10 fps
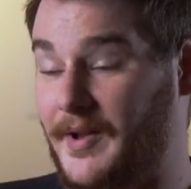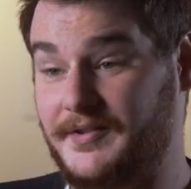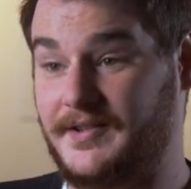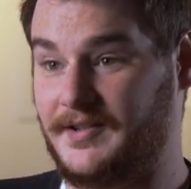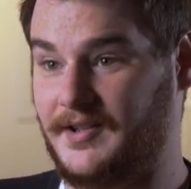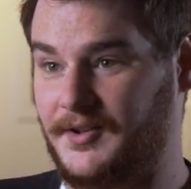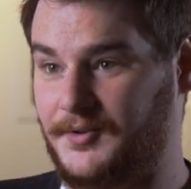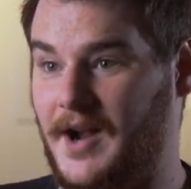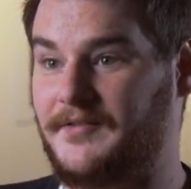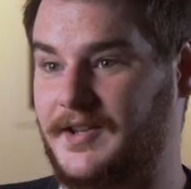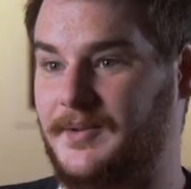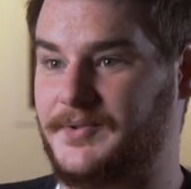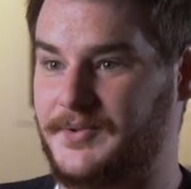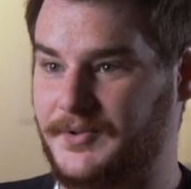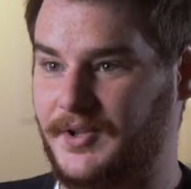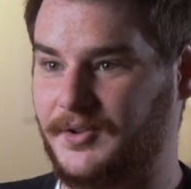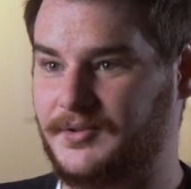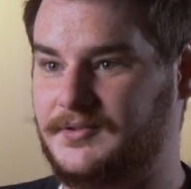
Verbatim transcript: Mountains is a craft game studio.